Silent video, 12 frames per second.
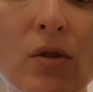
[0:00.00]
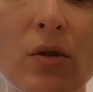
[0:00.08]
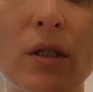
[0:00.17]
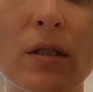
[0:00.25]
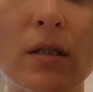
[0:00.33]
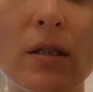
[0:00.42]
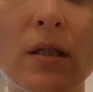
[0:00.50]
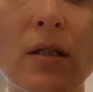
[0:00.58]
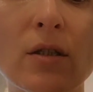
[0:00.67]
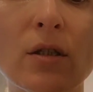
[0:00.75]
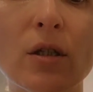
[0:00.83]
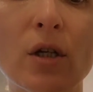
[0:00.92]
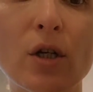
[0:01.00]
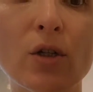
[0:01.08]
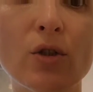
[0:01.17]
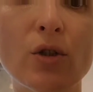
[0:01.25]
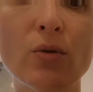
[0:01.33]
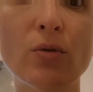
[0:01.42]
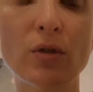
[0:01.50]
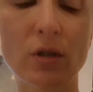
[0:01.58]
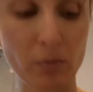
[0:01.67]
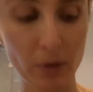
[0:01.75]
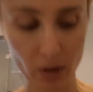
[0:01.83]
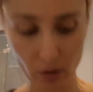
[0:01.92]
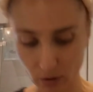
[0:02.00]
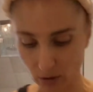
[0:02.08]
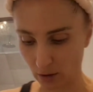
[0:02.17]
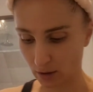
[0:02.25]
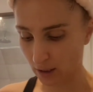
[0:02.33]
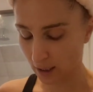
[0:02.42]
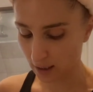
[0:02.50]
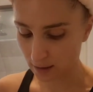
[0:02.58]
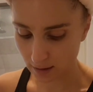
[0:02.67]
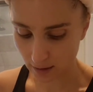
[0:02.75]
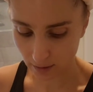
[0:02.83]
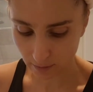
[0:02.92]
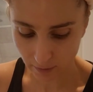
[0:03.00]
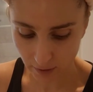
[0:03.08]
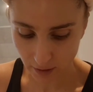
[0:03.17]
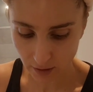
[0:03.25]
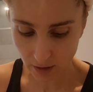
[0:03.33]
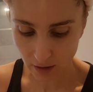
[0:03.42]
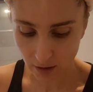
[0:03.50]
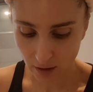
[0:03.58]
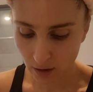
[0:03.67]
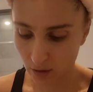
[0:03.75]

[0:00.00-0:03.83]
so it's easy to use it because it has a very